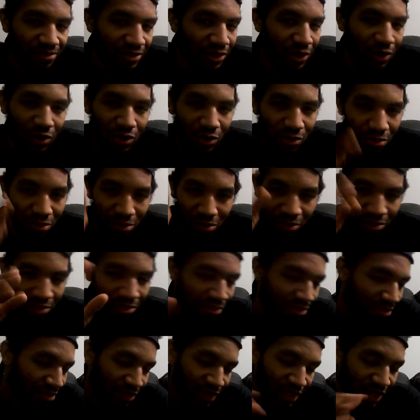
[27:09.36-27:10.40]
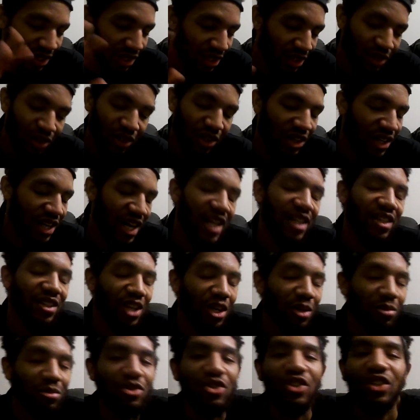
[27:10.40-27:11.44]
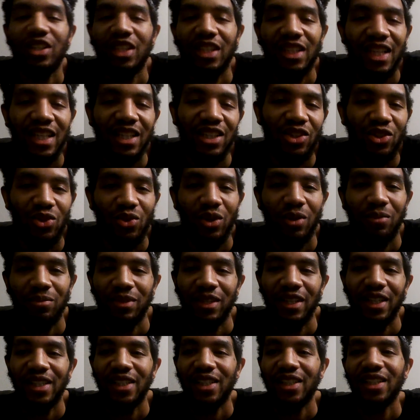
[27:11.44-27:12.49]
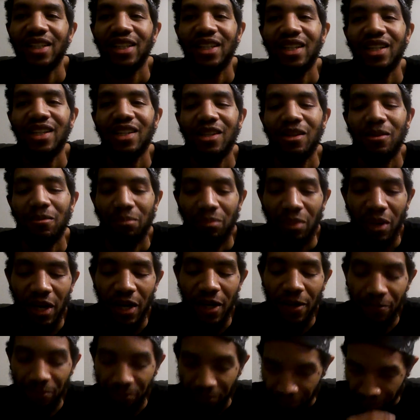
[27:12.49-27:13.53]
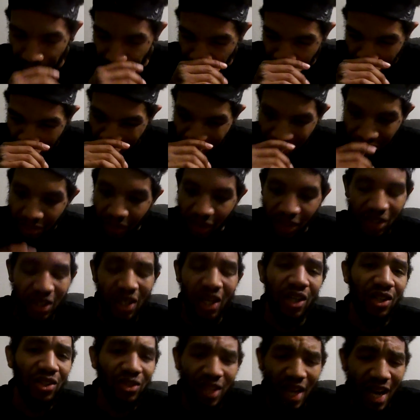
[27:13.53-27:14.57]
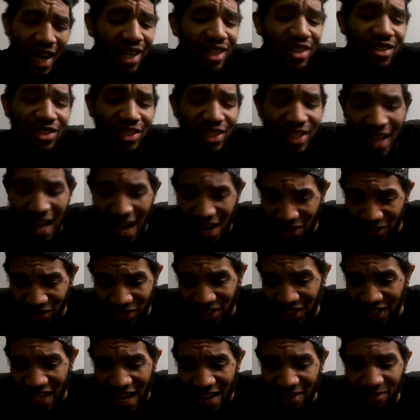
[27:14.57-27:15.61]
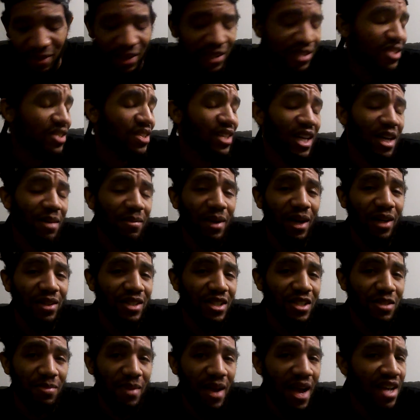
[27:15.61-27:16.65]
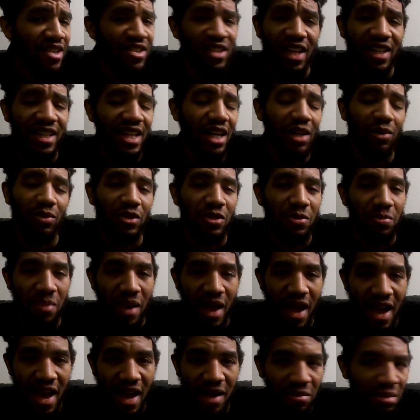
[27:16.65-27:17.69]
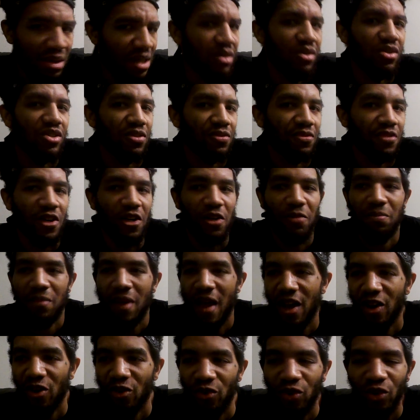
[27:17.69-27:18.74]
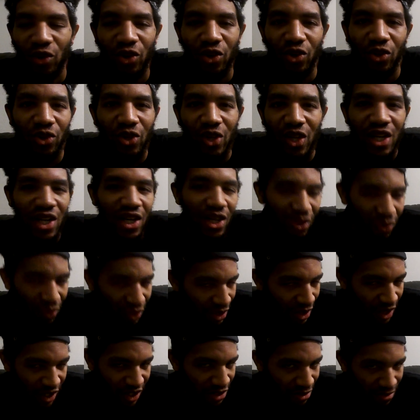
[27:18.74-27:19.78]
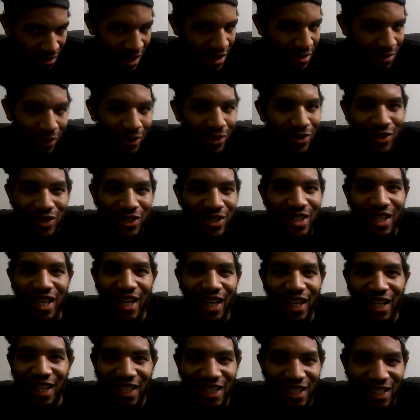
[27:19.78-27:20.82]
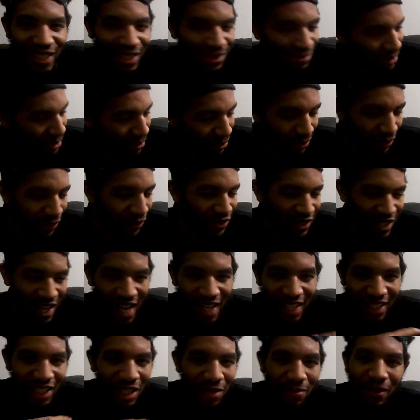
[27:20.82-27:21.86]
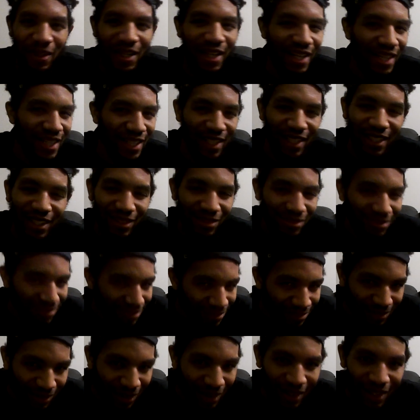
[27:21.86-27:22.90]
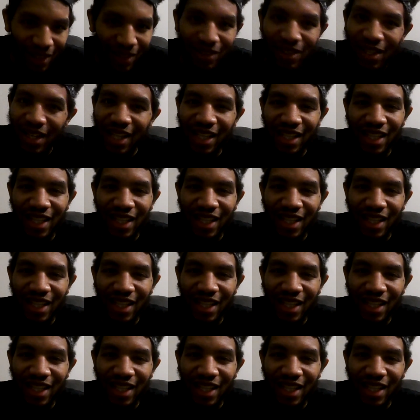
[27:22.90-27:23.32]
those, you know, all that dumb shit that they do up there. But you know, honestly, I don't really have much to say about this match. Not that it was bad, but it was a fucking battle royal. What else am I supposed to say? People got eliminated. You know,